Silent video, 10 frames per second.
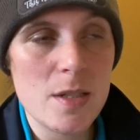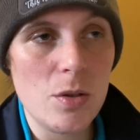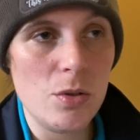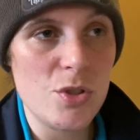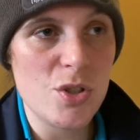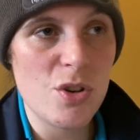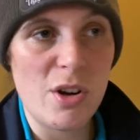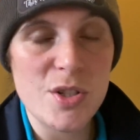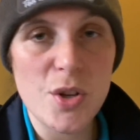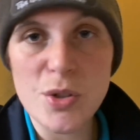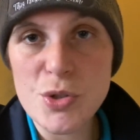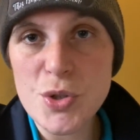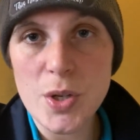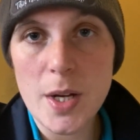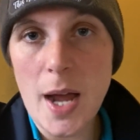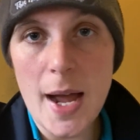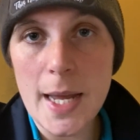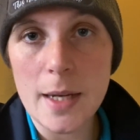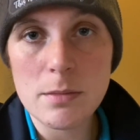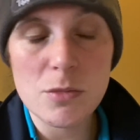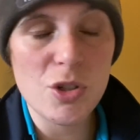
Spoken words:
So just cross country hacking.